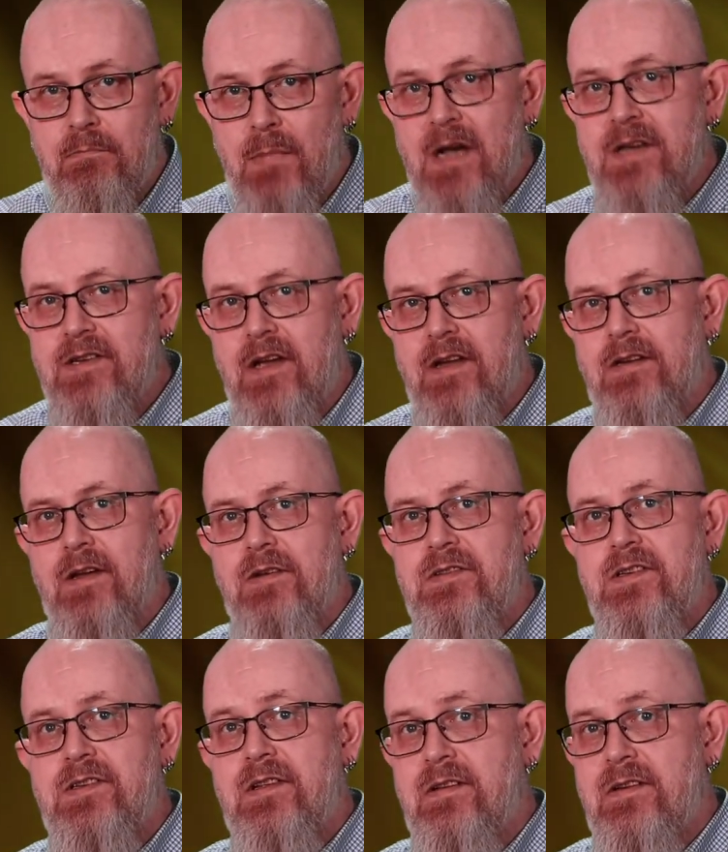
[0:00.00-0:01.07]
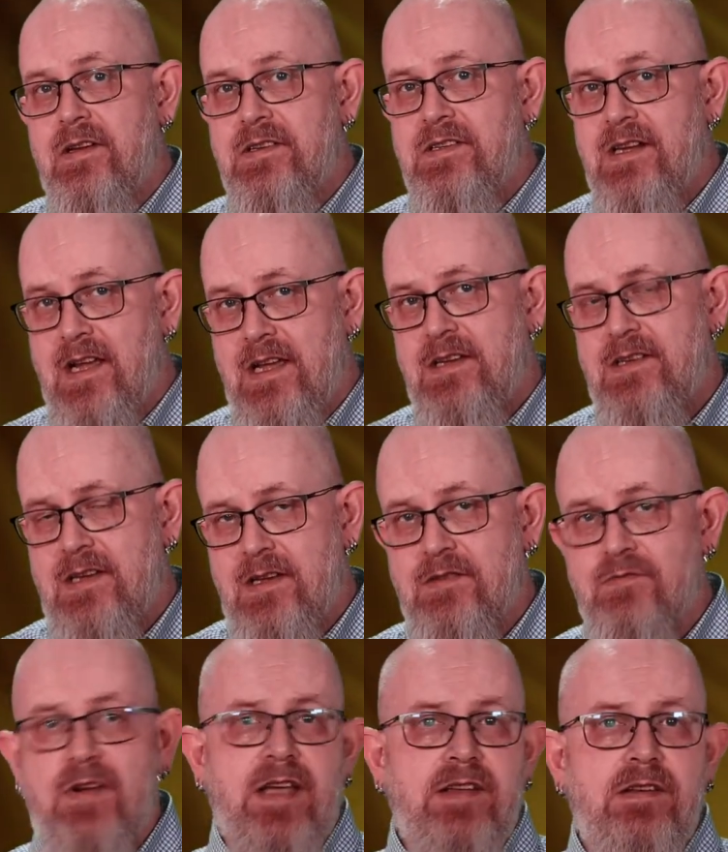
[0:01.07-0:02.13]
My diagnosis in the
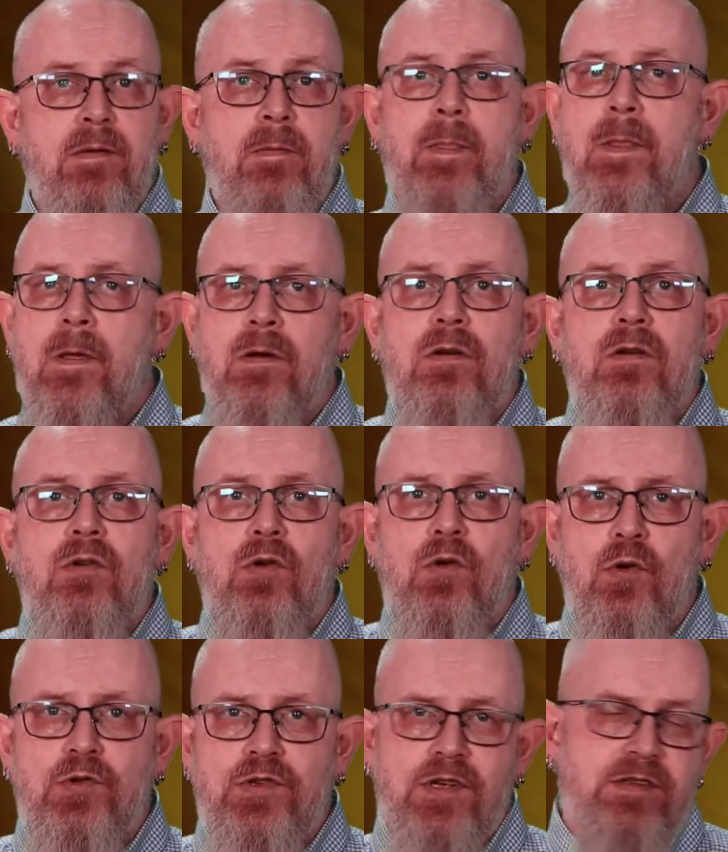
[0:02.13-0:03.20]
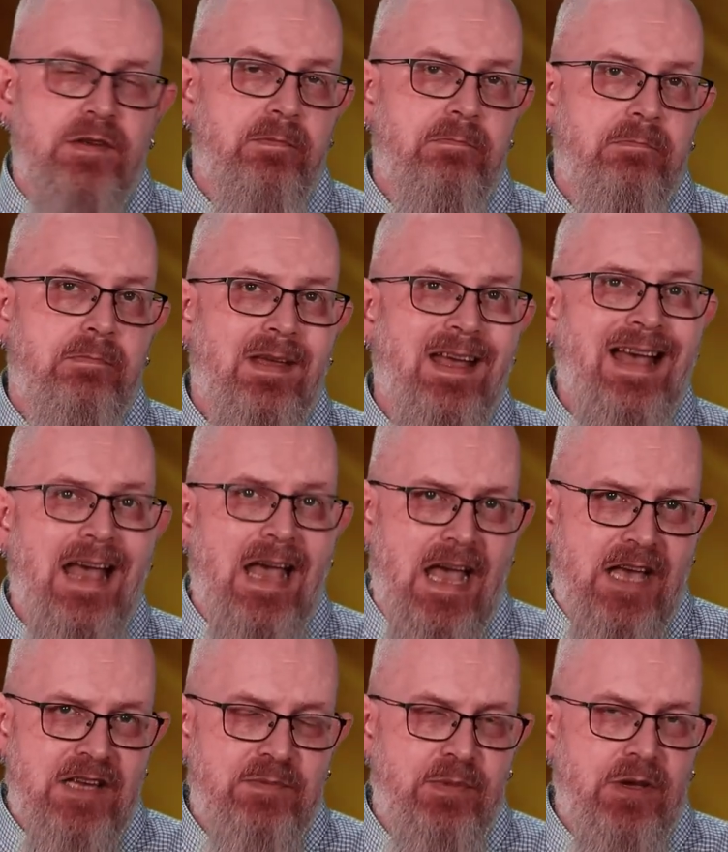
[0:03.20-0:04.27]
1980s read, autism,
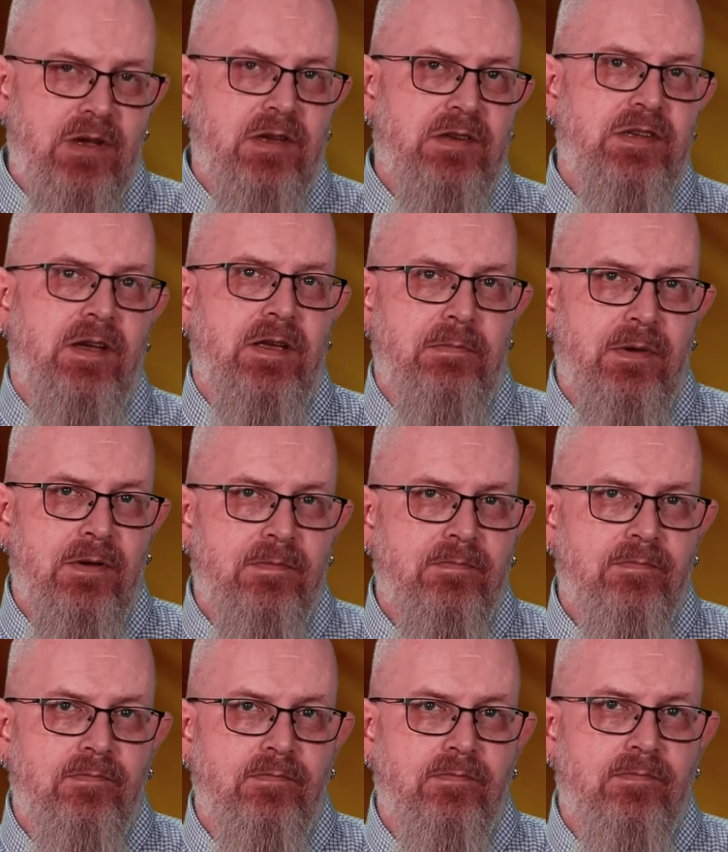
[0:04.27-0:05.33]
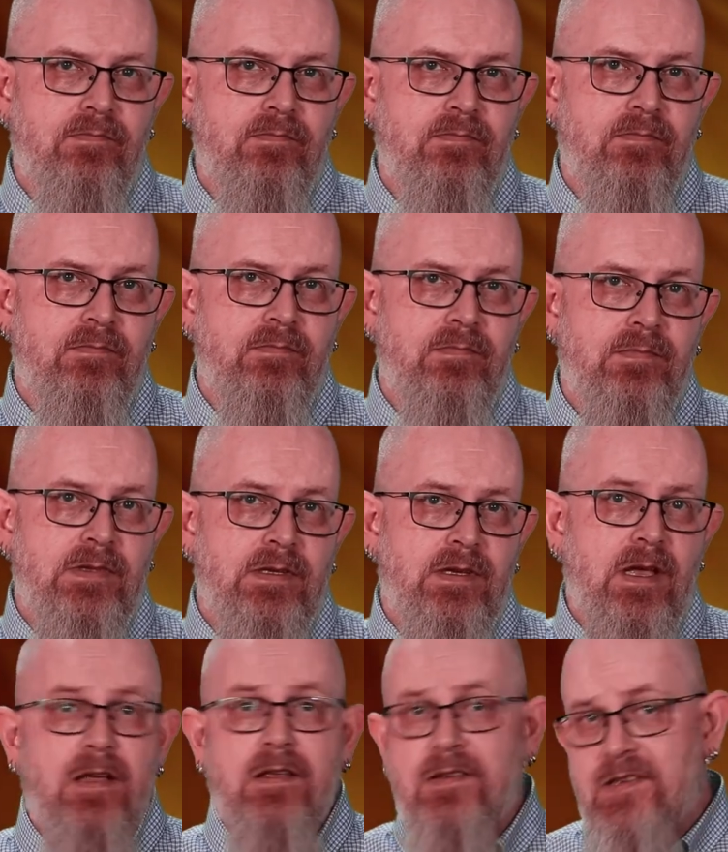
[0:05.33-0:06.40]
Asperger type.
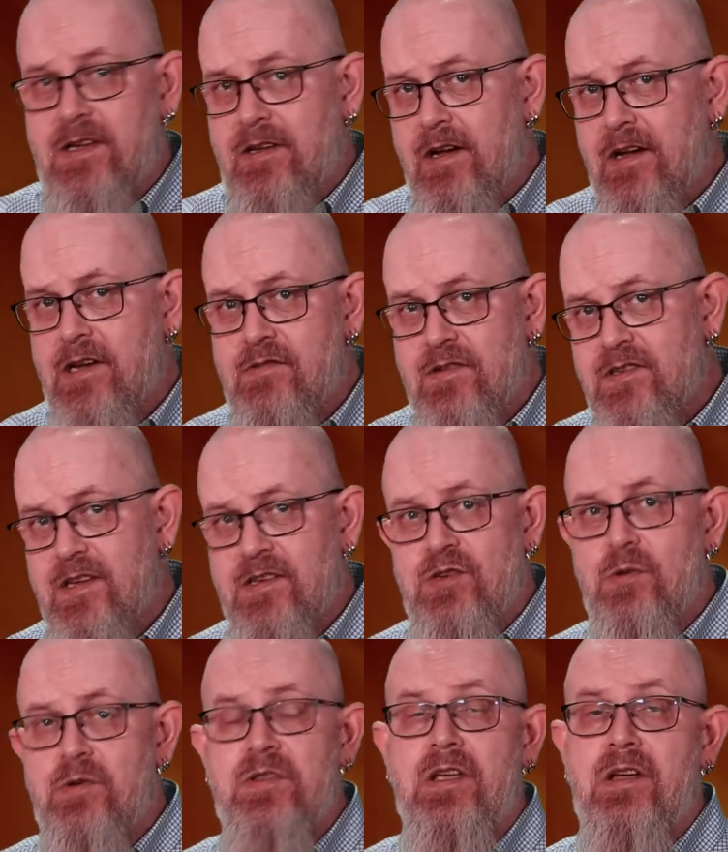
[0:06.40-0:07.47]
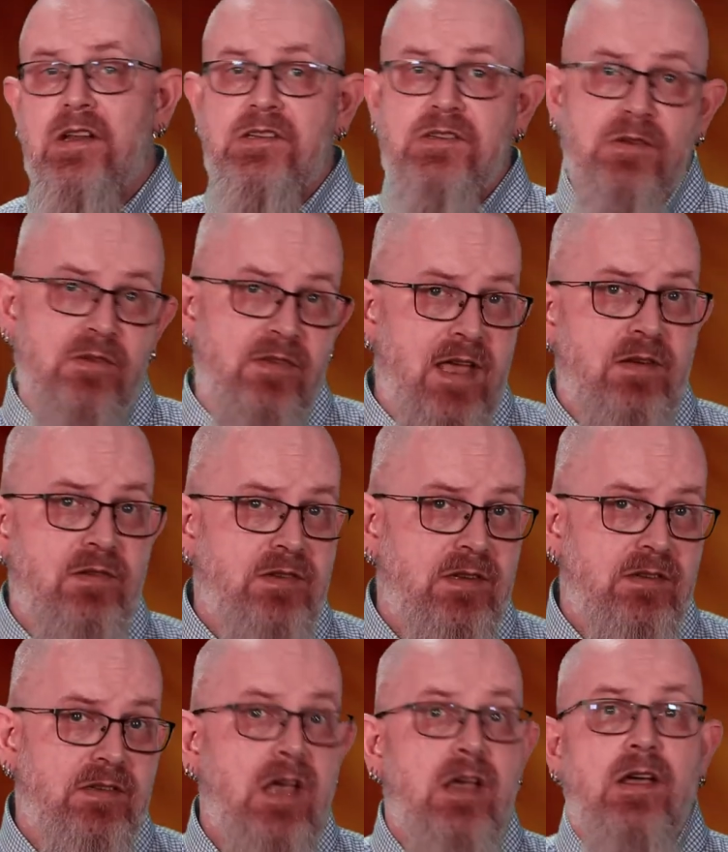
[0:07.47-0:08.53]
The psychiatrist I saw in the early
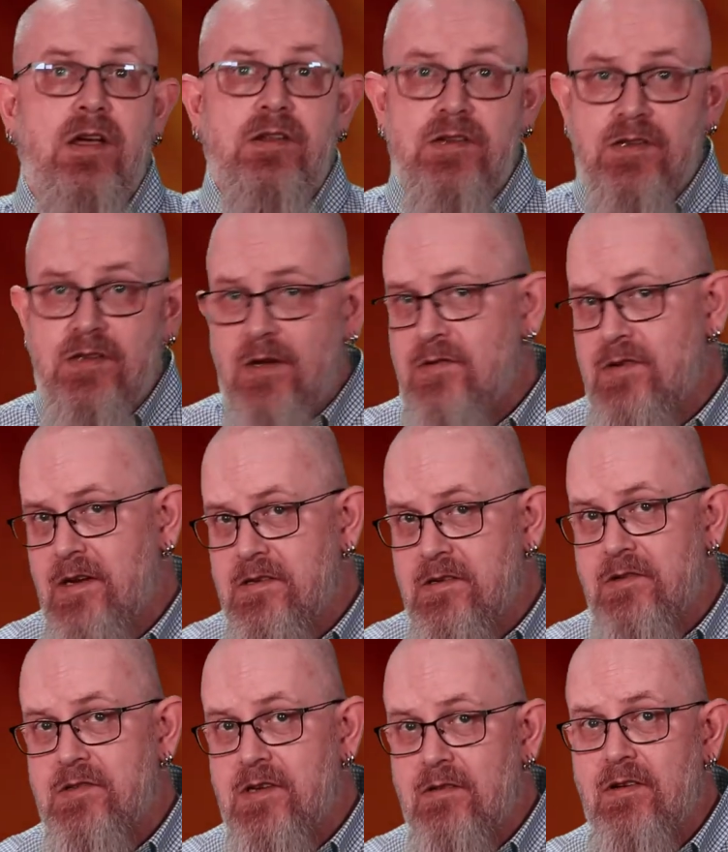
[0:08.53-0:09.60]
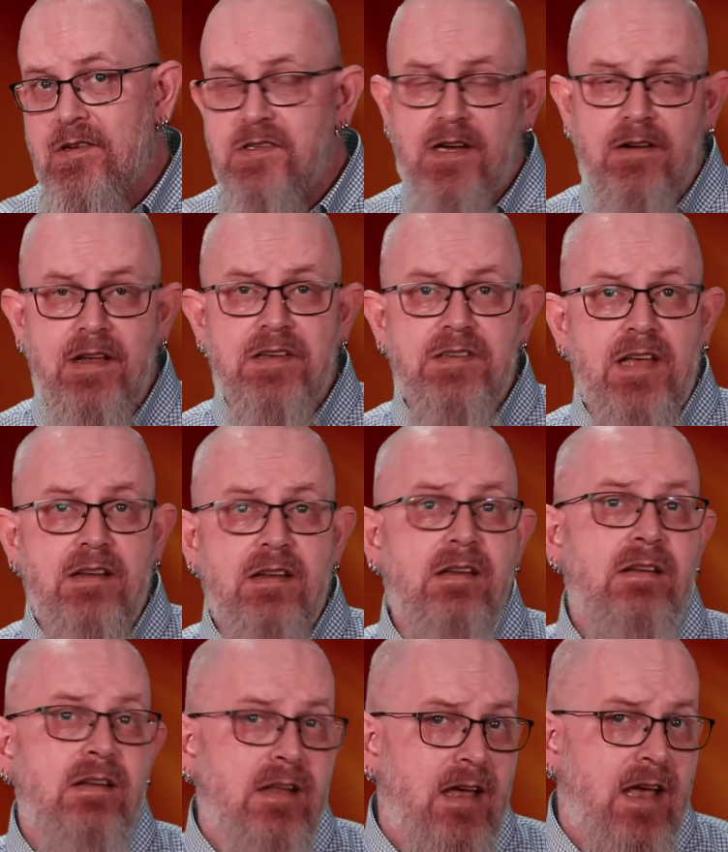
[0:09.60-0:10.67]
2000s, under new diagnostic criteria, said
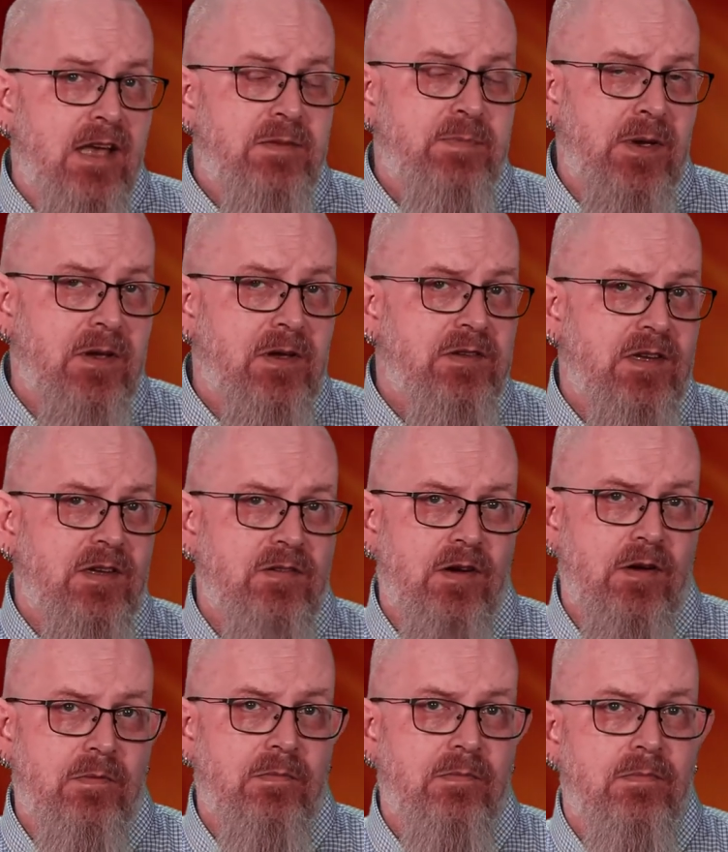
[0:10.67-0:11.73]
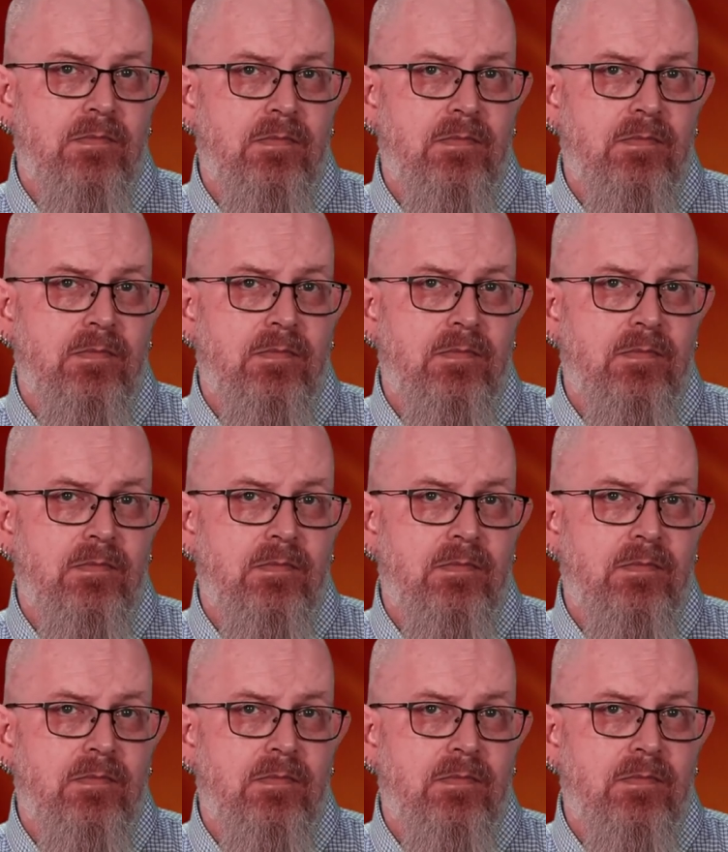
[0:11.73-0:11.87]
Asperger syndrome.